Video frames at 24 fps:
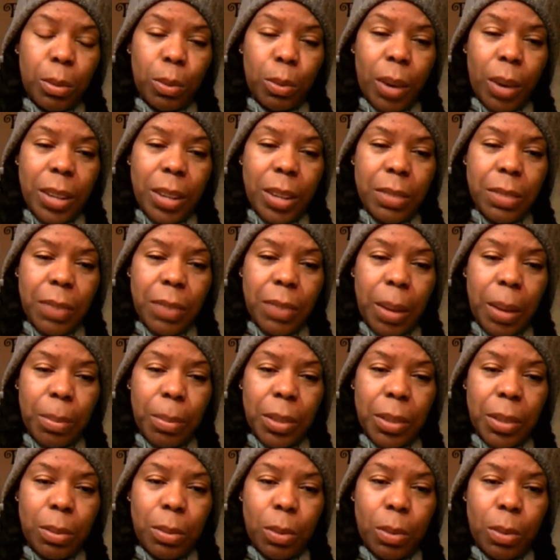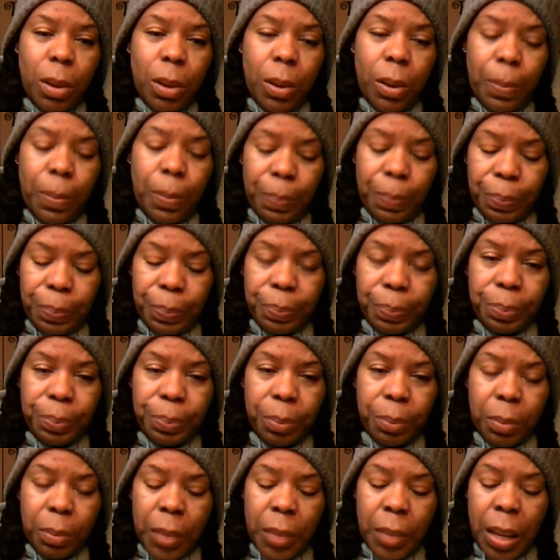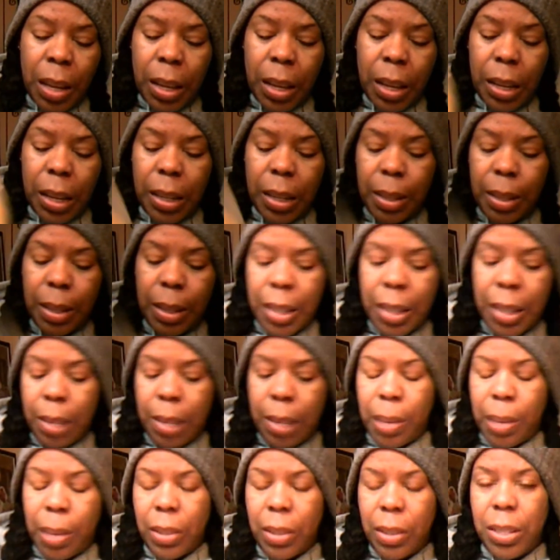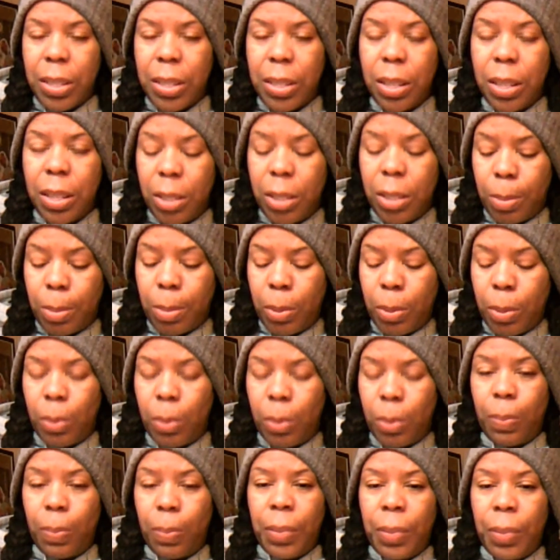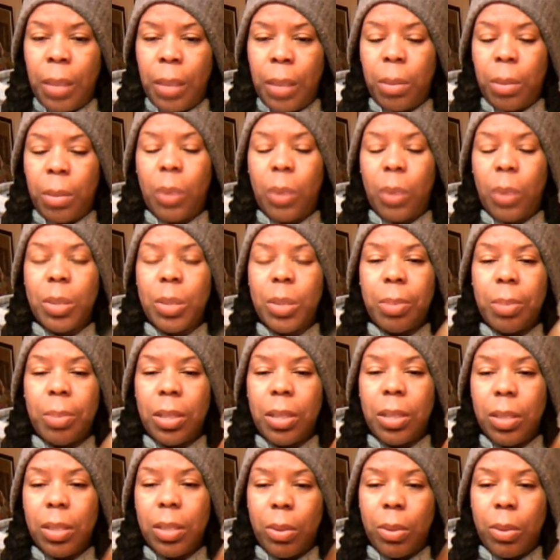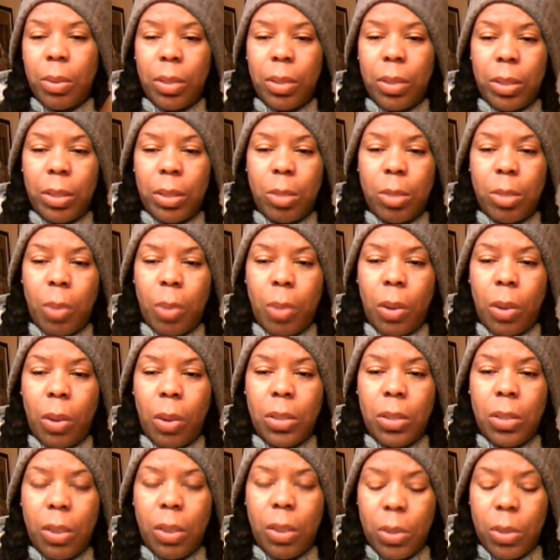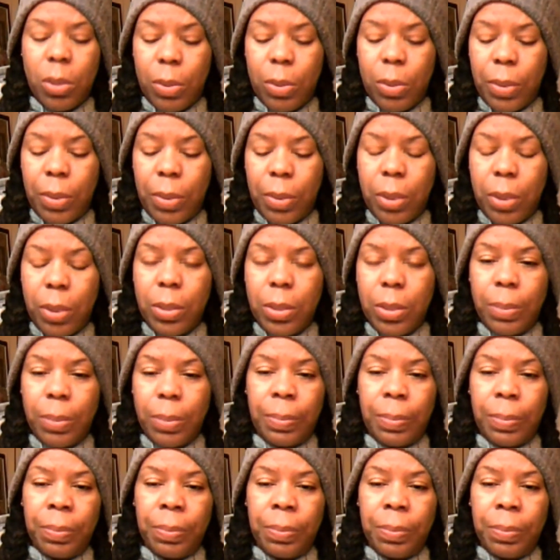Rice Family raw, and I take about a teaspoon. I always put this on a little small saucer first.